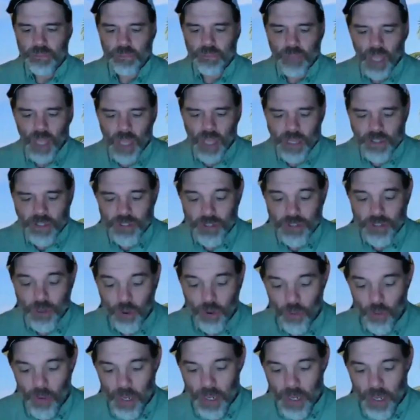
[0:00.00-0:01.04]
And
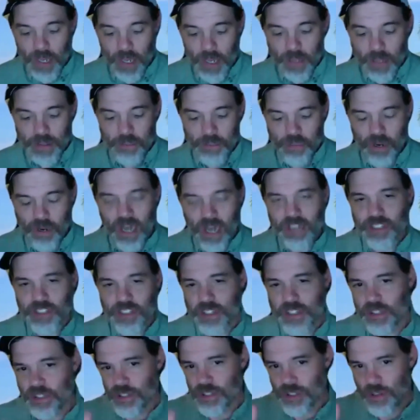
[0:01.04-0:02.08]
so the
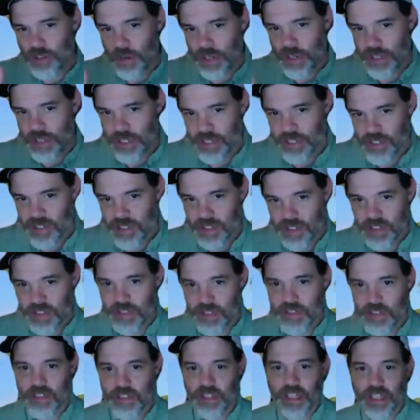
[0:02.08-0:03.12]
project that started as this
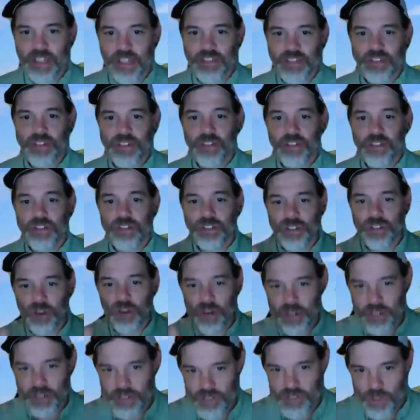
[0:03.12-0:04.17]
installation, it
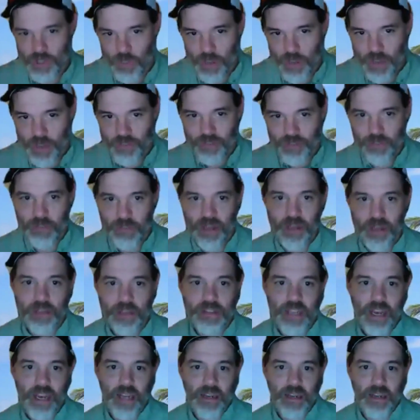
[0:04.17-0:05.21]
started as a way for my
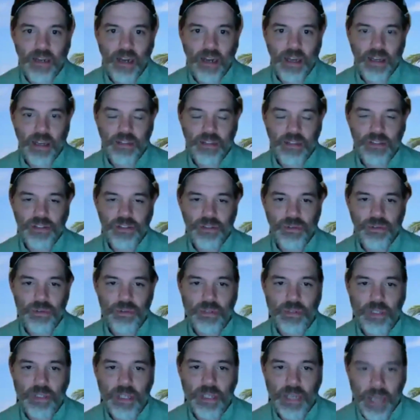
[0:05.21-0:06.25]
dad and I to
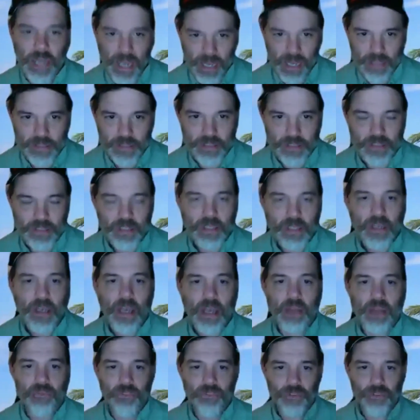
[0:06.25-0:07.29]
connect,
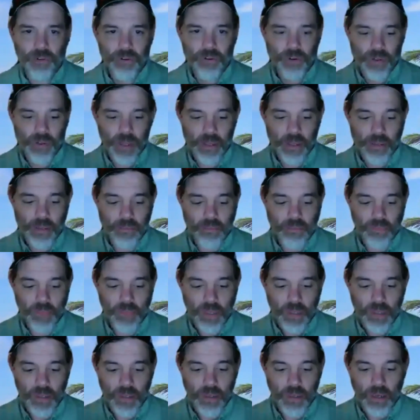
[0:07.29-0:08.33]
and for him,
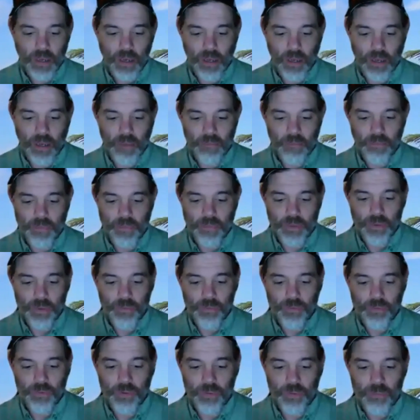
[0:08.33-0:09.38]

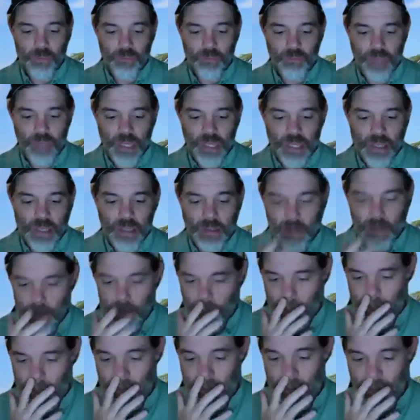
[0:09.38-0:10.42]
for me
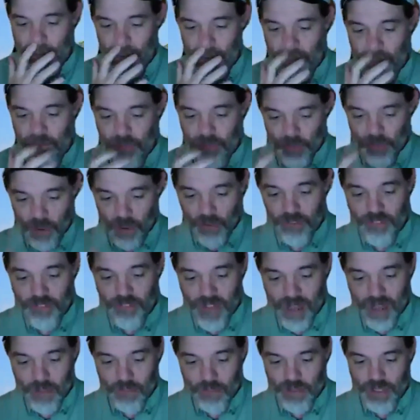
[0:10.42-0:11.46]
and for our
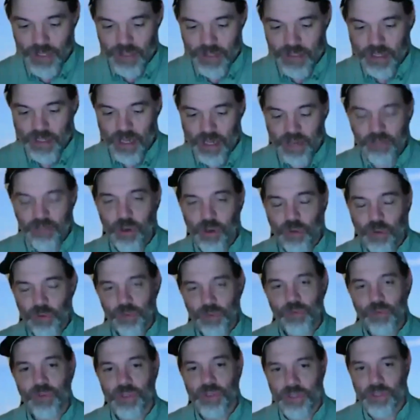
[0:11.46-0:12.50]
family to kind of go
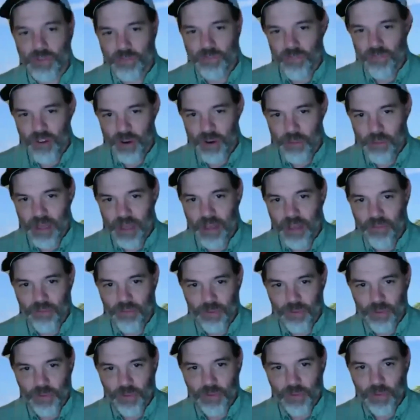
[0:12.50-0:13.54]
through this very
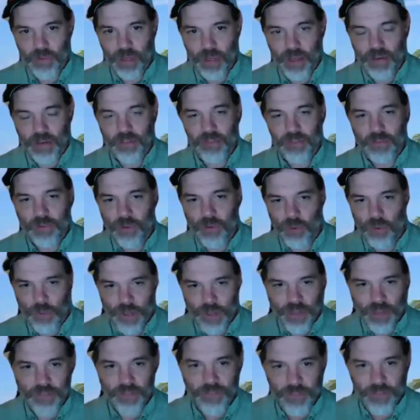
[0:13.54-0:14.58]
painful kind of
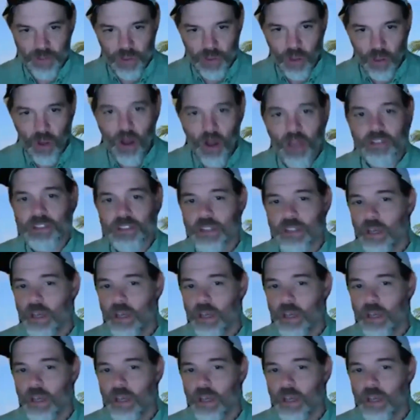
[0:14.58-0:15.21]
grief and loss,